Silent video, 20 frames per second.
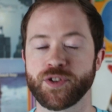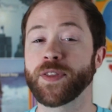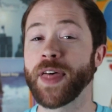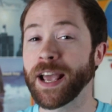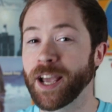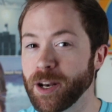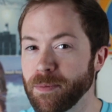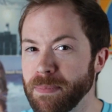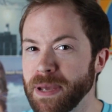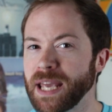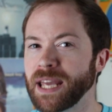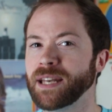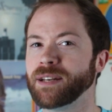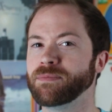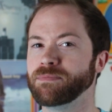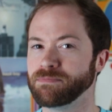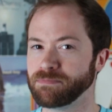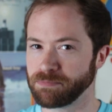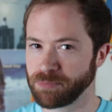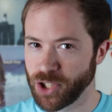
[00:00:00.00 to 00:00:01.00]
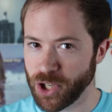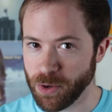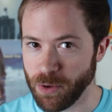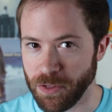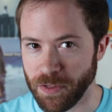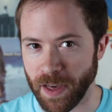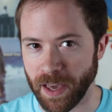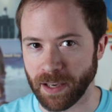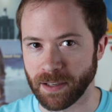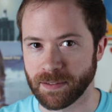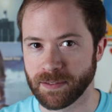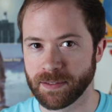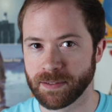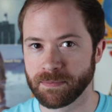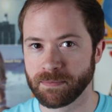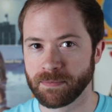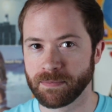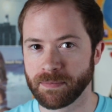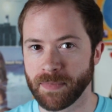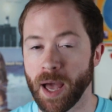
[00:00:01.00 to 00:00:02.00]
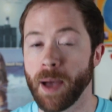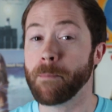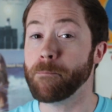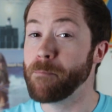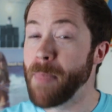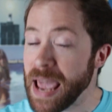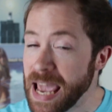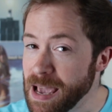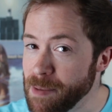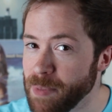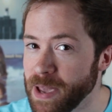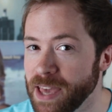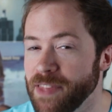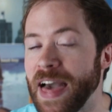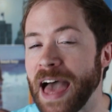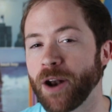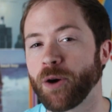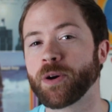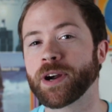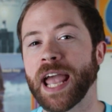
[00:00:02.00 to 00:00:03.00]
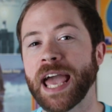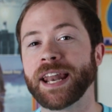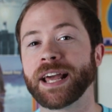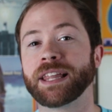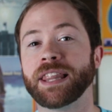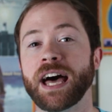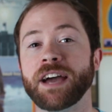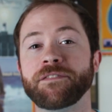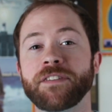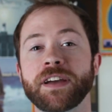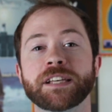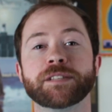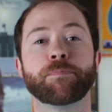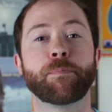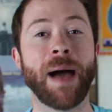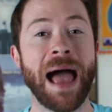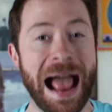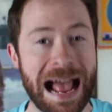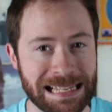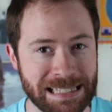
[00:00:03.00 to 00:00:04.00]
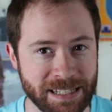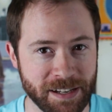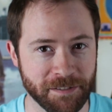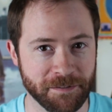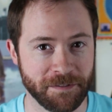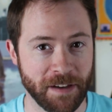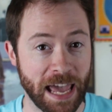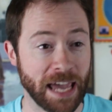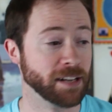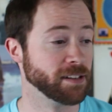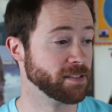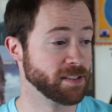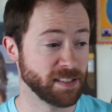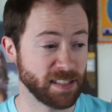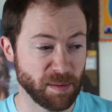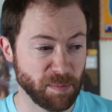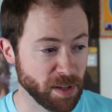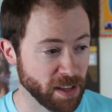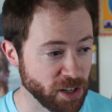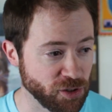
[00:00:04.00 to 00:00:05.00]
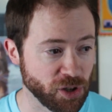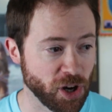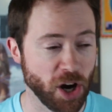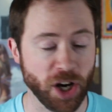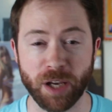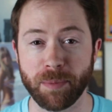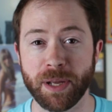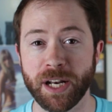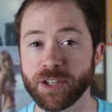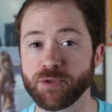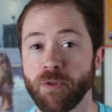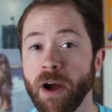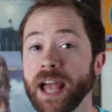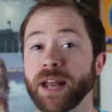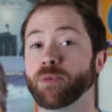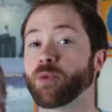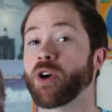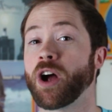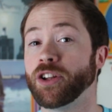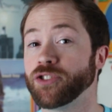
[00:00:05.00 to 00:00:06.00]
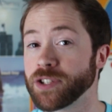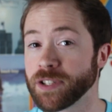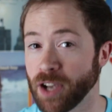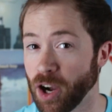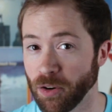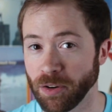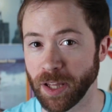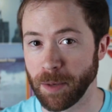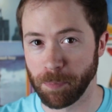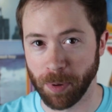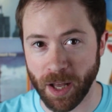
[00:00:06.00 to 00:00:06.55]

So that could mean two things. Maybe that organic life is passive, and the simulation argument is right, and we're all just currently